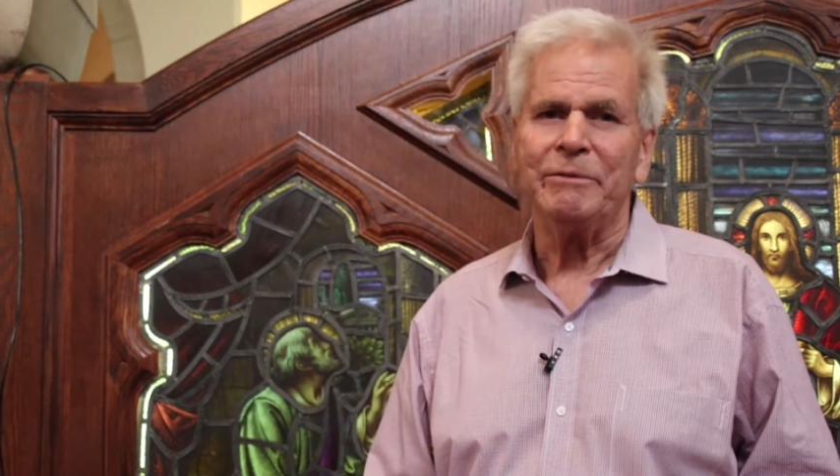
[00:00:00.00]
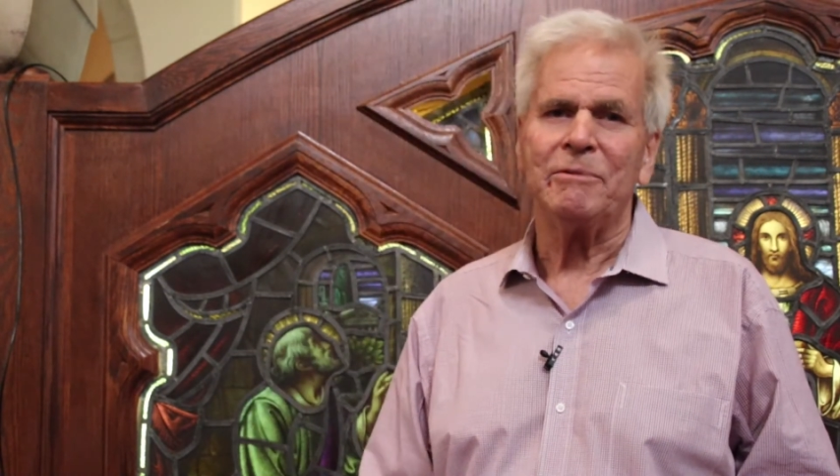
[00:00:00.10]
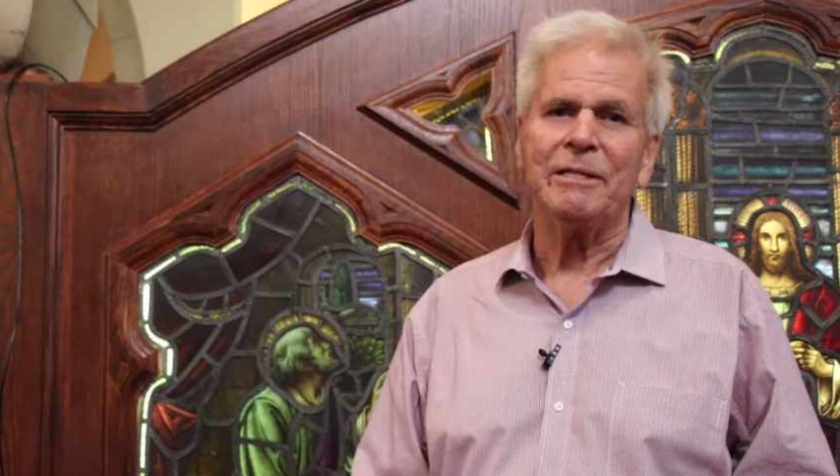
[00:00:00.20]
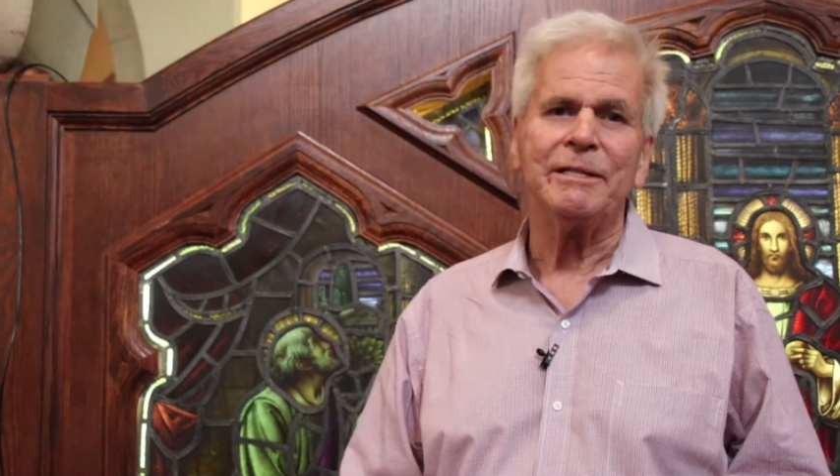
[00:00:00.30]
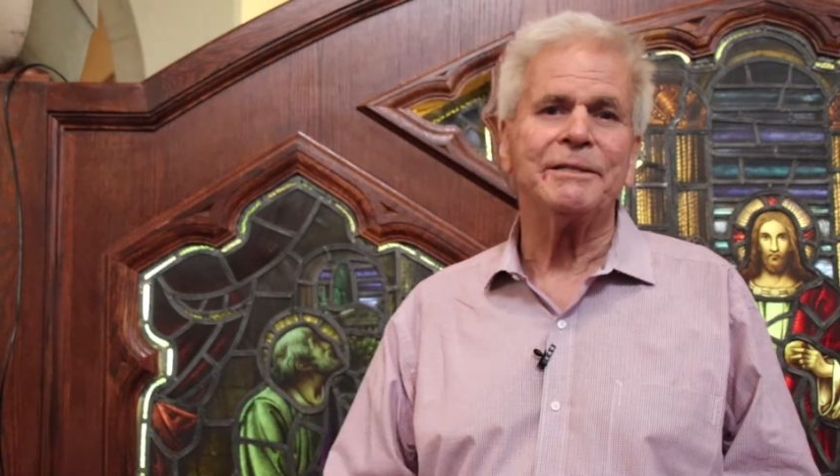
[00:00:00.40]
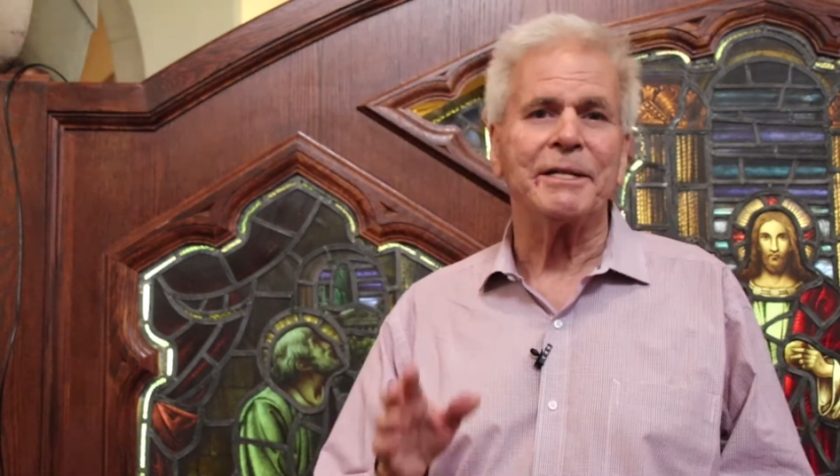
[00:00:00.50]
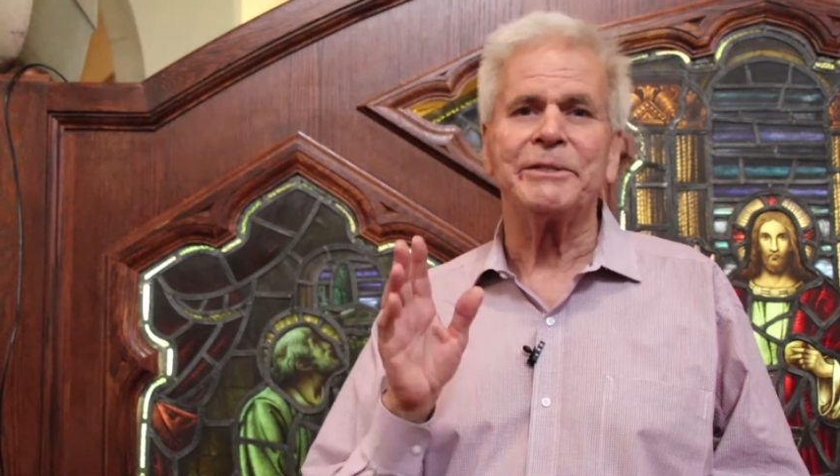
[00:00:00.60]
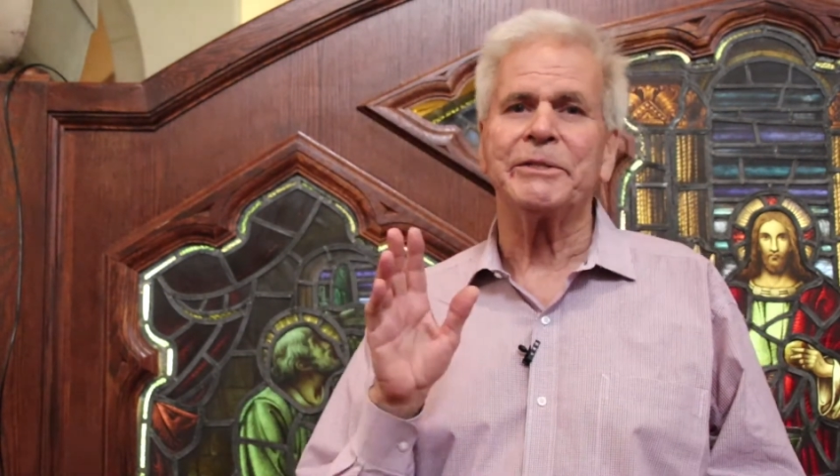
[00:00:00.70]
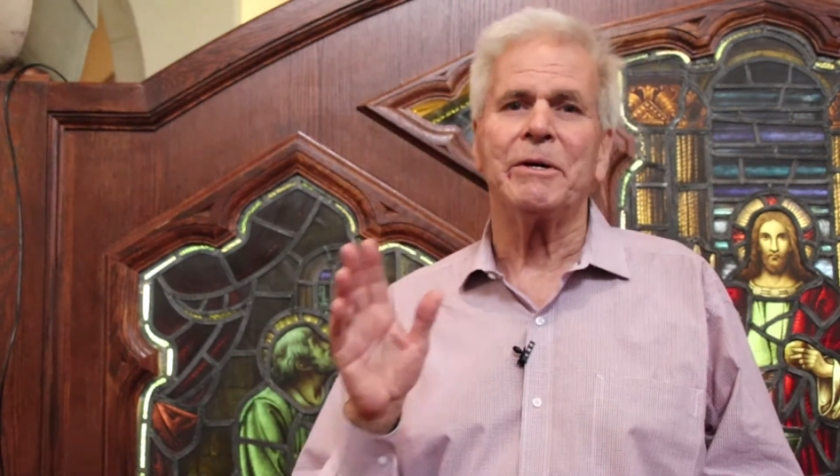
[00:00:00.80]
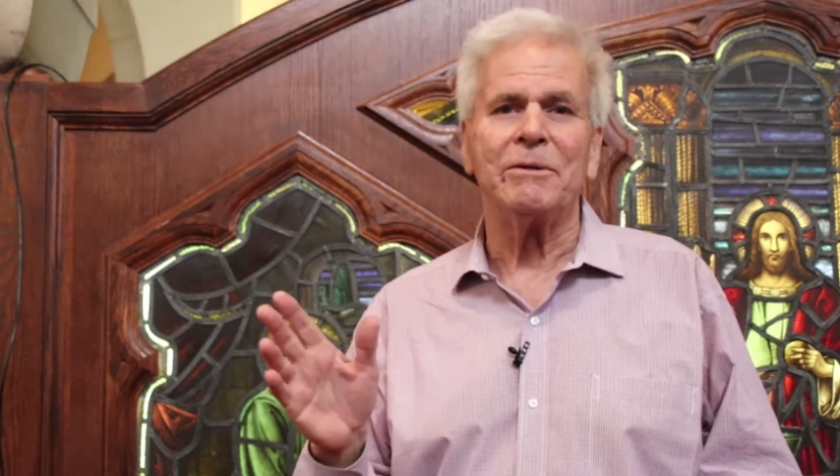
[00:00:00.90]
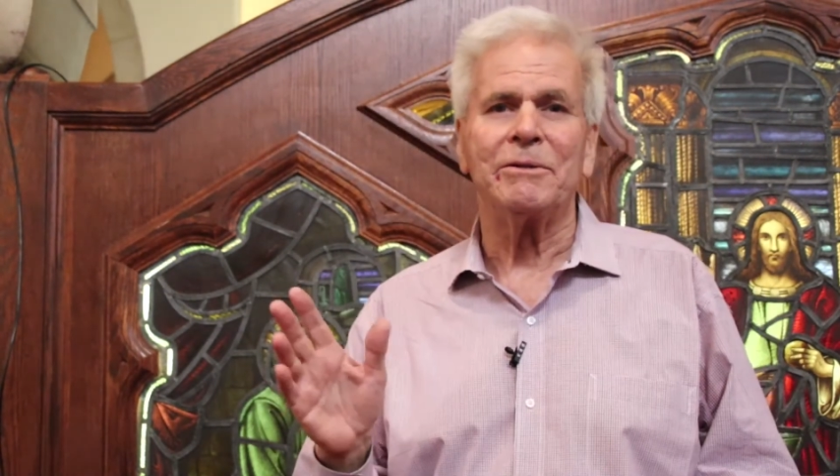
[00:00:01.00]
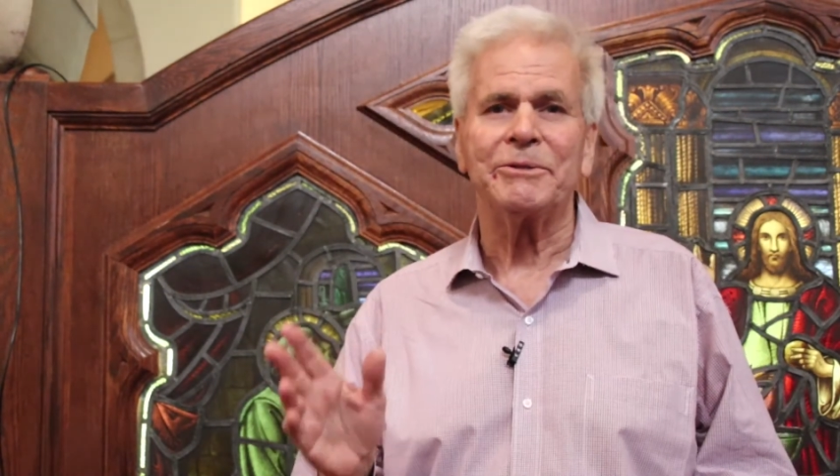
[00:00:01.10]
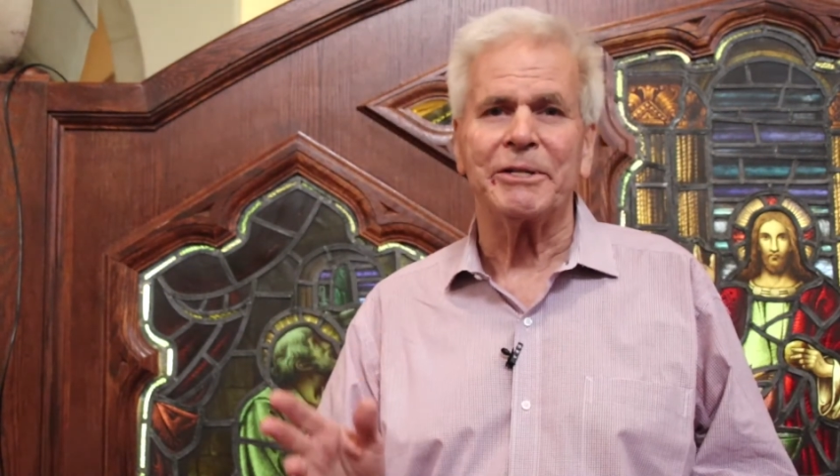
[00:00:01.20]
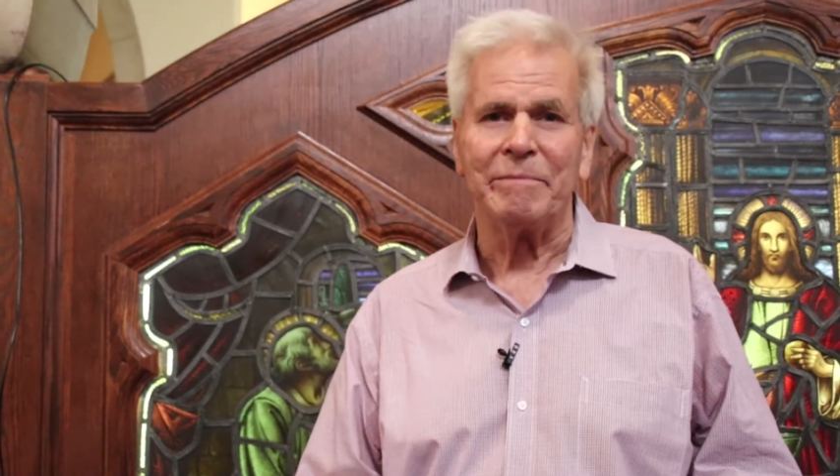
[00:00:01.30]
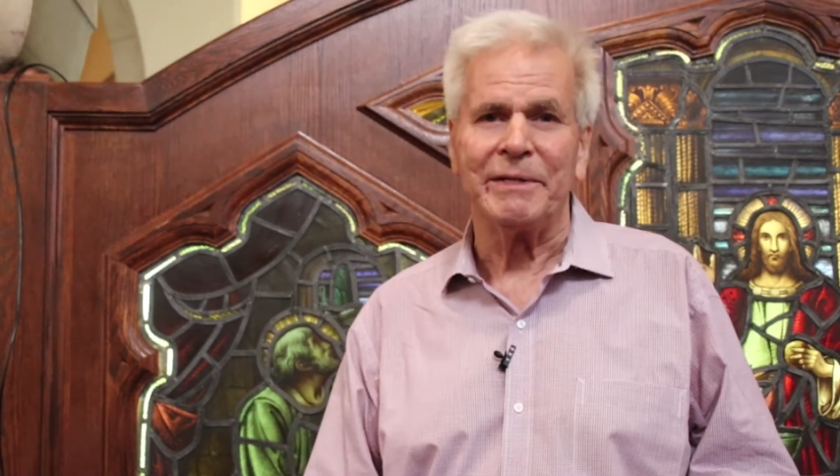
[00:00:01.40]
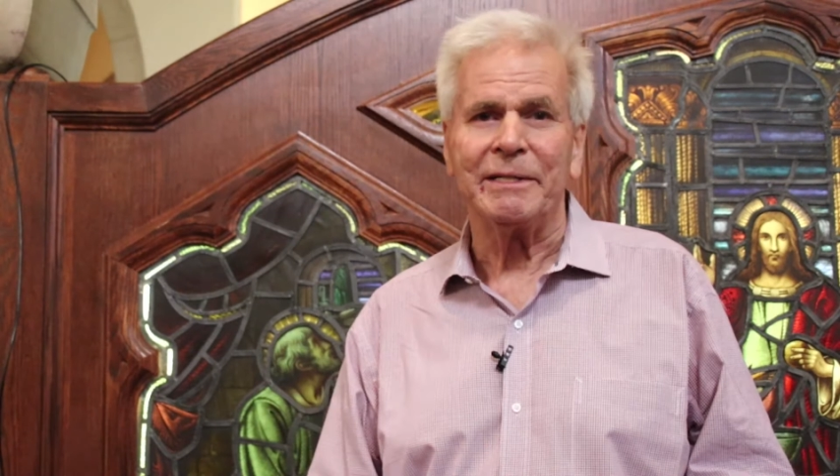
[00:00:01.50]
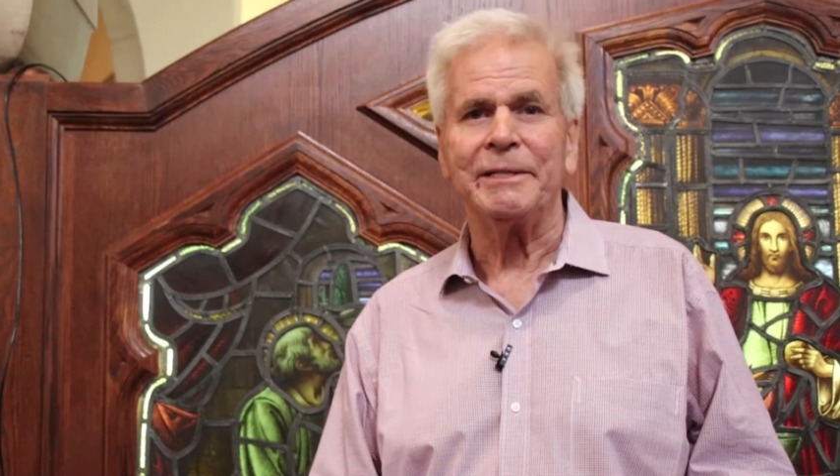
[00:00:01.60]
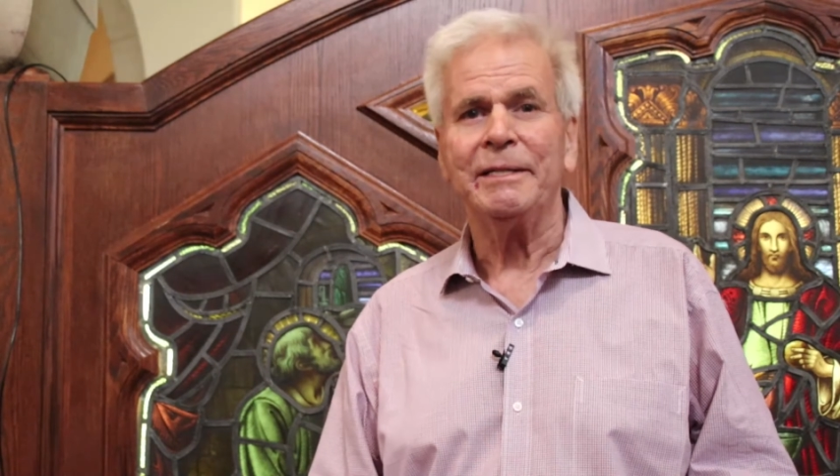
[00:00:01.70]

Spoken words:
what is a solo trumpet